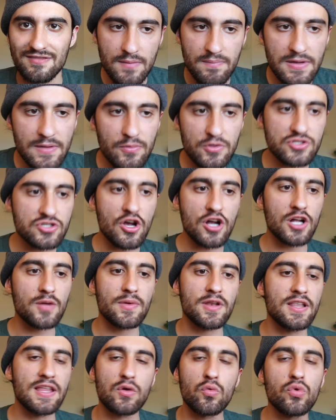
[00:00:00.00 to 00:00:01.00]
People talk
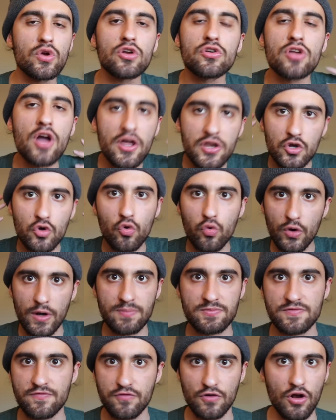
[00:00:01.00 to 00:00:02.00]
about it like we're not
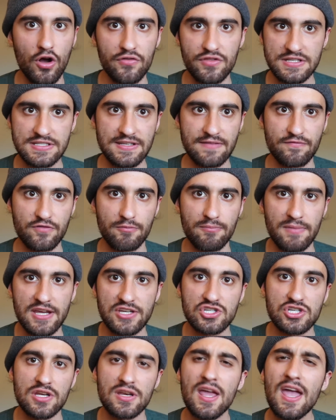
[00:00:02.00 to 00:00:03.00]
equipped for all this
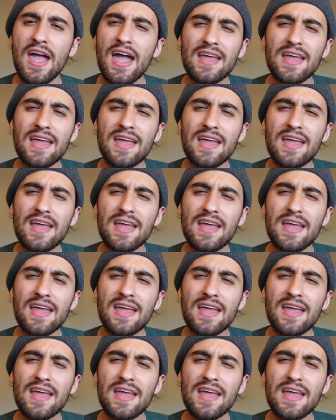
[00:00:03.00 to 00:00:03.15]
information,